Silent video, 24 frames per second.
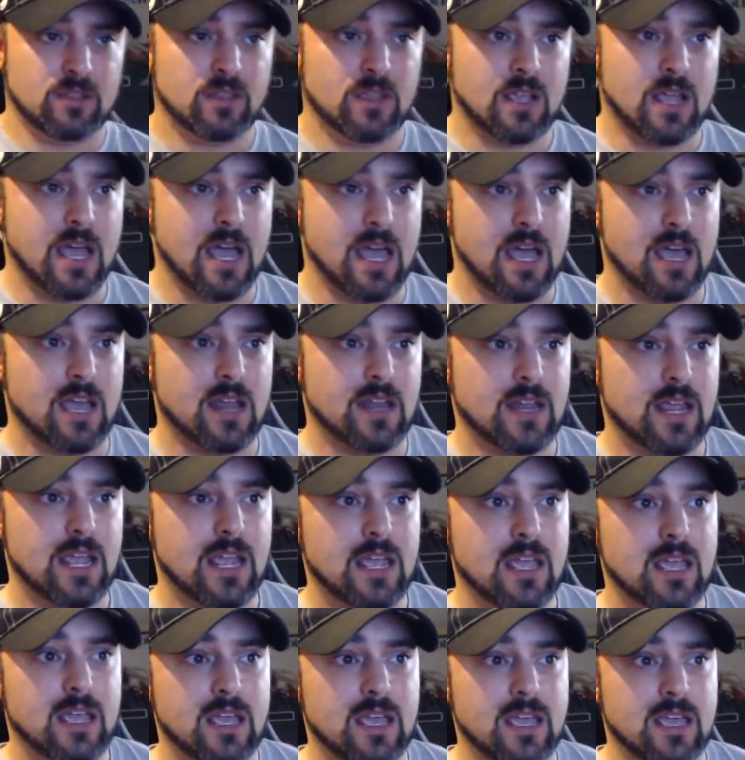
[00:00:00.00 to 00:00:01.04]
And
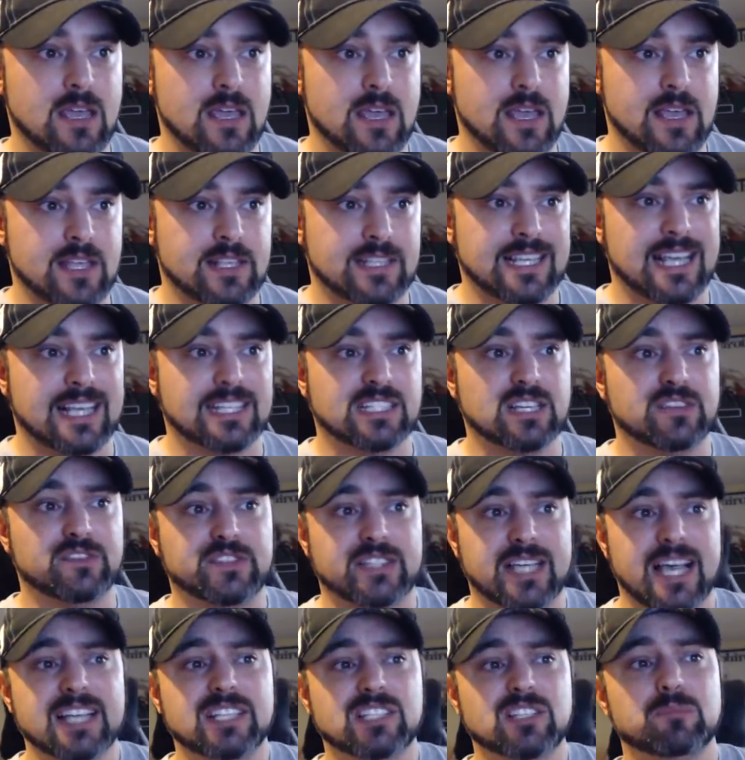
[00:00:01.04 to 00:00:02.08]
it's as if
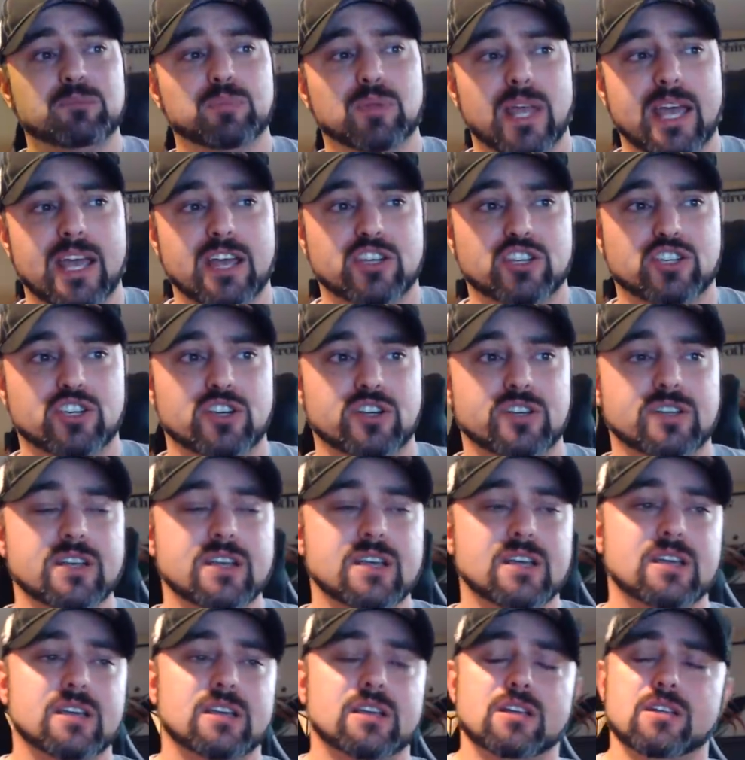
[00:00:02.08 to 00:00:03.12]
Tessa Blanchard
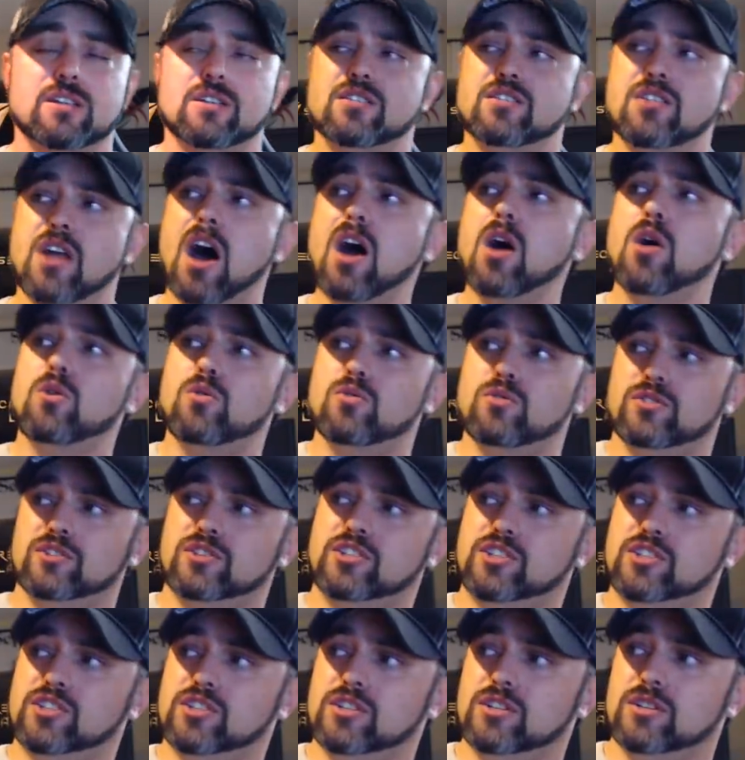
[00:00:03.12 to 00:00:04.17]

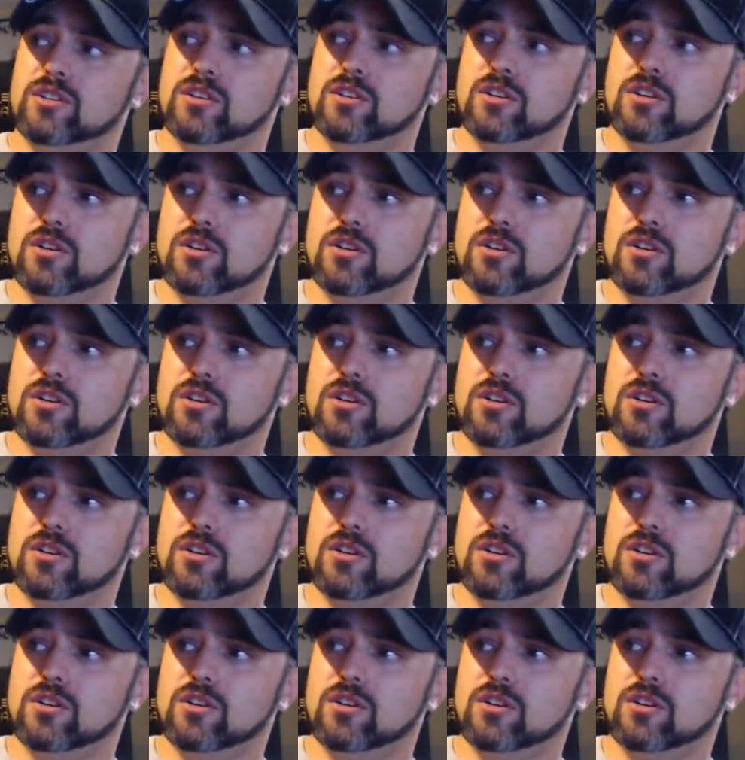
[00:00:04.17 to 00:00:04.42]
knows